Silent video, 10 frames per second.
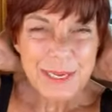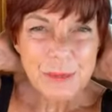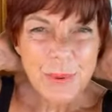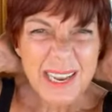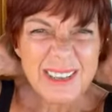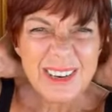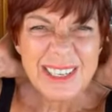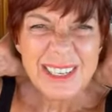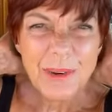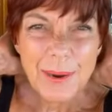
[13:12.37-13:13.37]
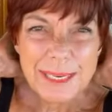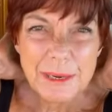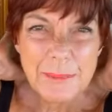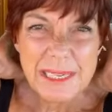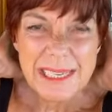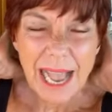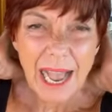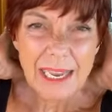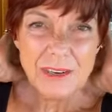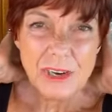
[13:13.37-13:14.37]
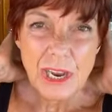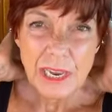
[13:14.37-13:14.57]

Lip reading: is we're just going to massage